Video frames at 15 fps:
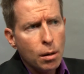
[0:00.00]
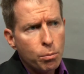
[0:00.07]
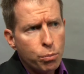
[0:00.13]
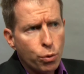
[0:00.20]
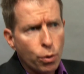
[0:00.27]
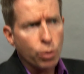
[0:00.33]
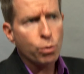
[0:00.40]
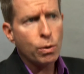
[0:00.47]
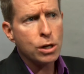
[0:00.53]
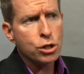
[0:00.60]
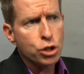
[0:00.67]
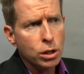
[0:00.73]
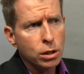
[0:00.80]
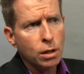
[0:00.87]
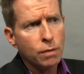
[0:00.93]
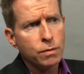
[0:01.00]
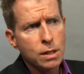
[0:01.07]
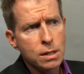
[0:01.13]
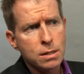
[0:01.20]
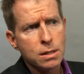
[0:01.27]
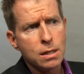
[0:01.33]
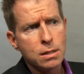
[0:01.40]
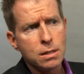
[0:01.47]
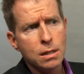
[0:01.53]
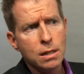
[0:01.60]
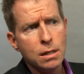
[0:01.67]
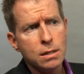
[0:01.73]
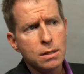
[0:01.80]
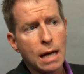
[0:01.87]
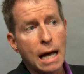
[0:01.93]
progression of this
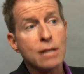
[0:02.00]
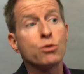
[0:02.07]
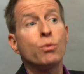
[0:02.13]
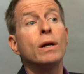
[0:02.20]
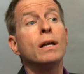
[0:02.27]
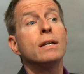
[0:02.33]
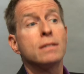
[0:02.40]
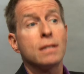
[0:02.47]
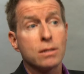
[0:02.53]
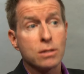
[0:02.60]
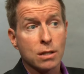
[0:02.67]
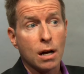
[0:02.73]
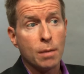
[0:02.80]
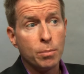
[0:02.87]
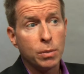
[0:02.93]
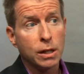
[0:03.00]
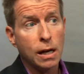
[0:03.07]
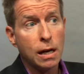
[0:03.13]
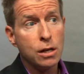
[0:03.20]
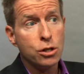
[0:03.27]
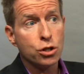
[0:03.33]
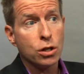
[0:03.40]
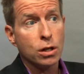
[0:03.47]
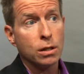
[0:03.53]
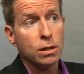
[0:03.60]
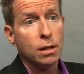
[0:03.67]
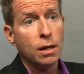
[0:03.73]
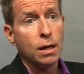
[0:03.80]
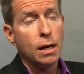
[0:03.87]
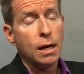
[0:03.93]
disease as well as its
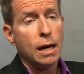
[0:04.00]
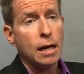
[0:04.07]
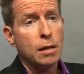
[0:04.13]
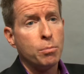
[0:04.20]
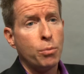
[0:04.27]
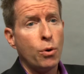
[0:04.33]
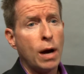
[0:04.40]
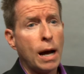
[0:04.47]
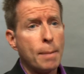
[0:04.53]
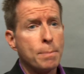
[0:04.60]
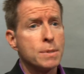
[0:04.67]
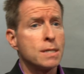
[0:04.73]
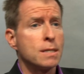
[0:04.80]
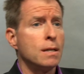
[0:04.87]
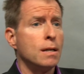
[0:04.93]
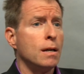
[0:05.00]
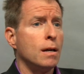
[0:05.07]
complication, and perhaps